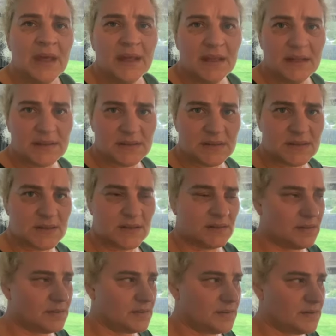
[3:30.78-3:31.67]
So
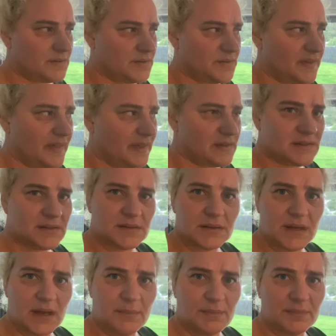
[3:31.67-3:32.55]
that's
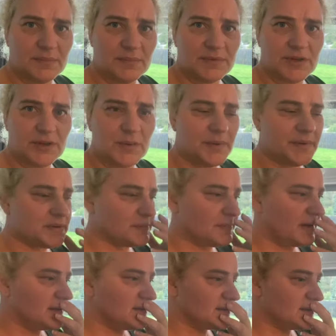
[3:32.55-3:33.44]
2
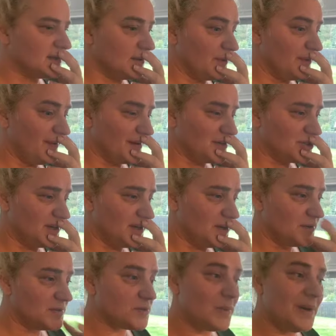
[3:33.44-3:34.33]
workspaces that we've actually
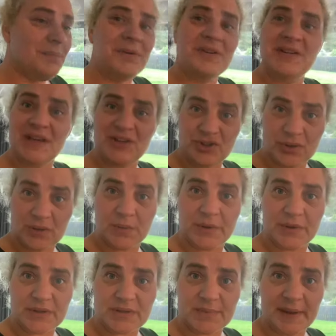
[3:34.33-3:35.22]
used. One potential
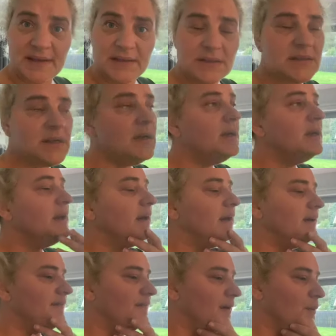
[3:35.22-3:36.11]
workspace,
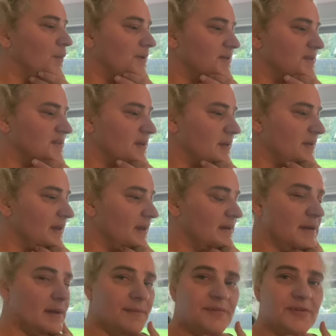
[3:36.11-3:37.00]
if I want to sit on the
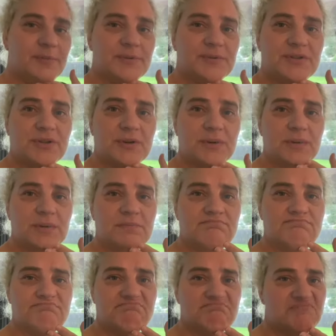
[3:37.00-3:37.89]
uncomfortable stool.
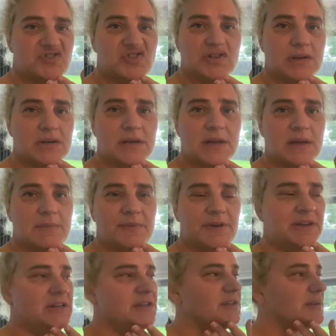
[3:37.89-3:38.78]
It's not going to happen
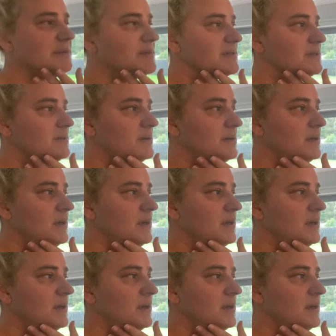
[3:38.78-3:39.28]
anytime soon.